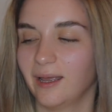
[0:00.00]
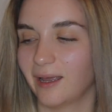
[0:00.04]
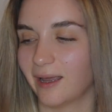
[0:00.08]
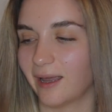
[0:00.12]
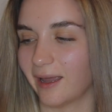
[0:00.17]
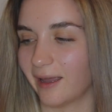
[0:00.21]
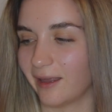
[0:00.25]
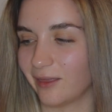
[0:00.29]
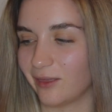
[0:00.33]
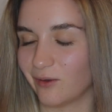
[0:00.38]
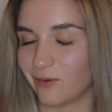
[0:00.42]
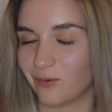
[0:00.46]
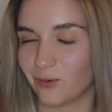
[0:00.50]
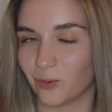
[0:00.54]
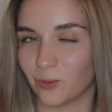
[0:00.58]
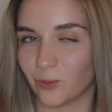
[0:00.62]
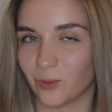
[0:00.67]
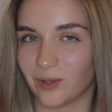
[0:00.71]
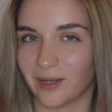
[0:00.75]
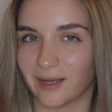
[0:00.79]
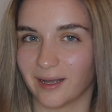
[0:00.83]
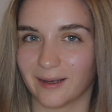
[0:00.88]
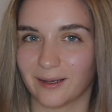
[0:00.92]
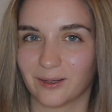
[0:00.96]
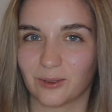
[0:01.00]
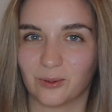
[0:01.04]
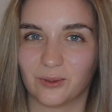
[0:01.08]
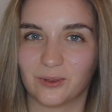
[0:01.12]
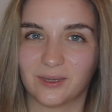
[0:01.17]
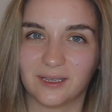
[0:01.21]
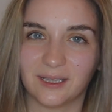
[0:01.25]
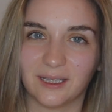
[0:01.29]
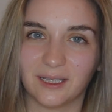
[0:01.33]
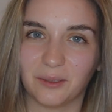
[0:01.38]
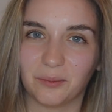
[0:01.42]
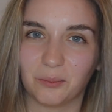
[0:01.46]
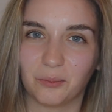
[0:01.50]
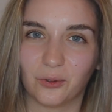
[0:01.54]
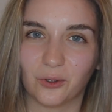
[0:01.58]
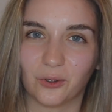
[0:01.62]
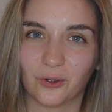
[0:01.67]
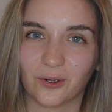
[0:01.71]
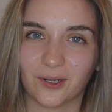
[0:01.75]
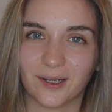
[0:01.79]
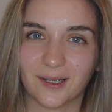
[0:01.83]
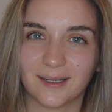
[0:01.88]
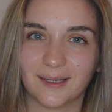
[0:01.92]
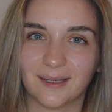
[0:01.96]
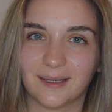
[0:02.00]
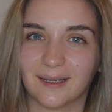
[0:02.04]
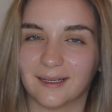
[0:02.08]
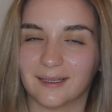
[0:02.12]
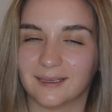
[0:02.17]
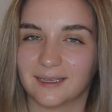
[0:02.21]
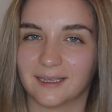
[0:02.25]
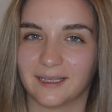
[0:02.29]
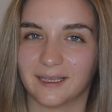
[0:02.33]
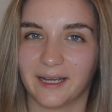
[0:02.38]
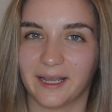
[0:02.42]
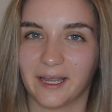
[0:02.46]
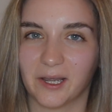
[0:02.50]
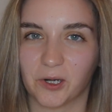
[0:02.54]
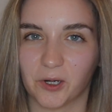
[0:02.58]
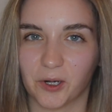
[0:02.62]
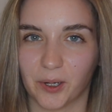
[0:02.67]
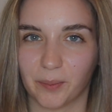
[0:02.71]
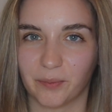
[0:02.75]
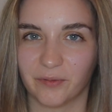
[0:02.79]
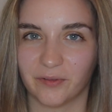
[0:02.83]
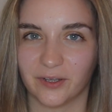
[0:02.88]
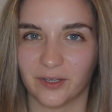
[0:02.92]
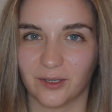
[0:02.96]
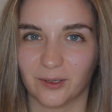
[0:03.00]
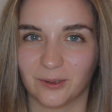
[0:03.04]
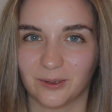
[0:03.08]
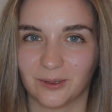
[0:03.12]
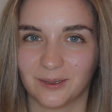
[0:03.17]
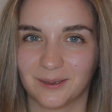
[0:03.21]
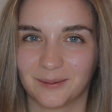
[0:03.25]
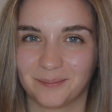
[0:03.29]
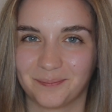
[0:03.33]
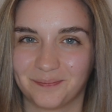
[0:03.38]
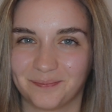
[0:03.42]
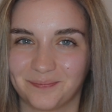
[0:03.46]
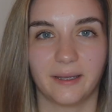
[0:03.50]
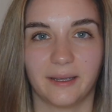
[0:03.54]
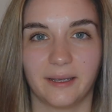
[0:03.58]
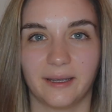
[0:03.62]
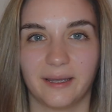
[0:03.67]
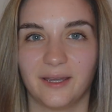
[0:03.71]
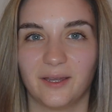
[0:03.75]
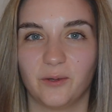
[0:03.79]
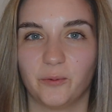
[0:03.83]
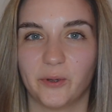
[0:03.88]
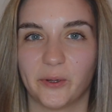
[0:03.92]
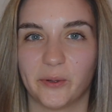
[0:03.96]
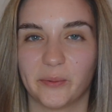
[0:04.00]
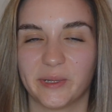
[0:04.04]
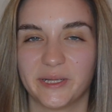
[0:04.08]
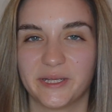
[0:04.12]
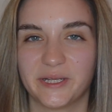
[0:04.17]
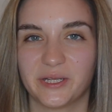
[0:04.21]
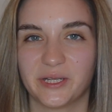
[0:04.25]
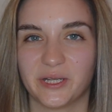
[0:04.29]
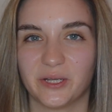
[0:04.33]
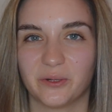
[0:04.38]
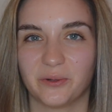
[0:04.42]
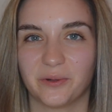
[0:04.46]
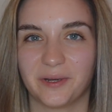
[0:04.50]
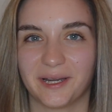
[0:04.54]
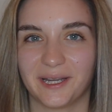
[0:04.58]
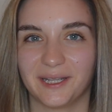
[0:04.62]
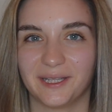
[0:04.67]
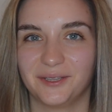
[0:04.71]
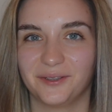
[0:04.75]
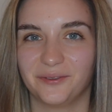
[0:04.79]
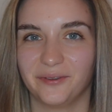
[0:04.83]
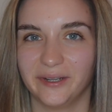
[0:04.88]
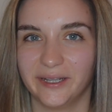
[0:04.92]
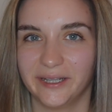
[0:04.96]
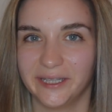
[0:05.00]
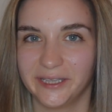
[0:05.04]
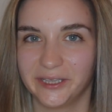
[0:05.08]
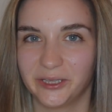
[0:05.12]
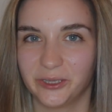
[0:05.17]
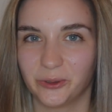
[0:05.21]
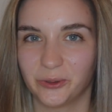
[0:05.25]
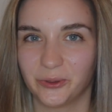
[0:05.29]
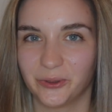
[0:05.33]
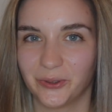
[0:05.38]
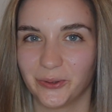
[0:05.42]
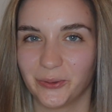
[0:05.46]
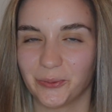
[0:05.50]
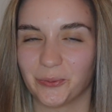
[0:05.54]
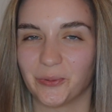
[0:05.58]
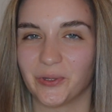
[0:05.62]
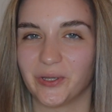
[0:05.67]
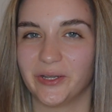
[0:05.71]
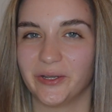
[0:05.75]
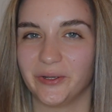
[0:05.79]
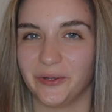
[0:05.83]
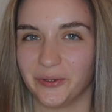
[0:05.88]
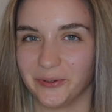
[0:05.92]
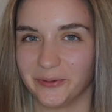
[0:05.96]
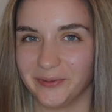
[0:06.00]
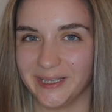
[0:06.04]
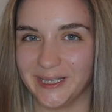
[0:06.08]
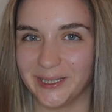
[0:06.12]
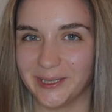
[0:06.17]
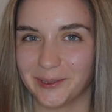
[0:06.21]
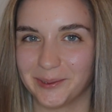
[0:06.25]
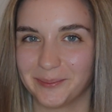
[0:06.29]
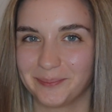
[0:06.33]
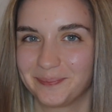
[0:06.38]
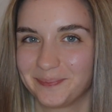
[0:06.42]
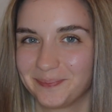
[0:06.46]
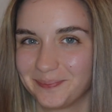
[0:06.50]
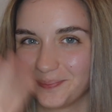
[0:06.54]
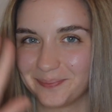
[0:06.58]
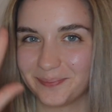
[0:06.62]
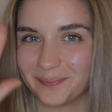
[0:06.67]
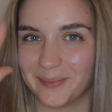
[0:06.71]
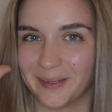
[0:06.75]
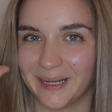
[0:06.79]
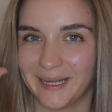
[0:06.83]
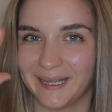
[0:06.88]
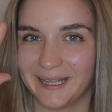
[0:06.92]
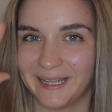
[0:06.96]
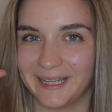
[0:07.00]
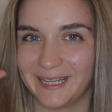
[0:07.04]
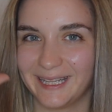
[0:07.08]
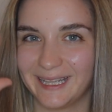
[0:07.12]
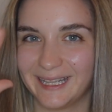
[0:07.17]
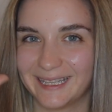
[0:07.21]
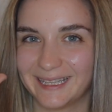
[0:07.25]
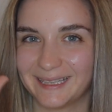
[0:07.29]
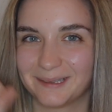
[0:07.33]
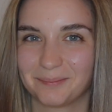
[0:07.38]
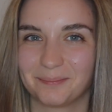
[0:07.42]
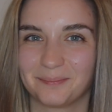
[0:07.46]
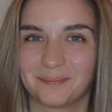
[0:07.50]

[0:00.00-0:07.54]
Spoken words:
and if you would like to see more Dyson Airwrap videos. And we will see you guys very soon with a new video. Bye!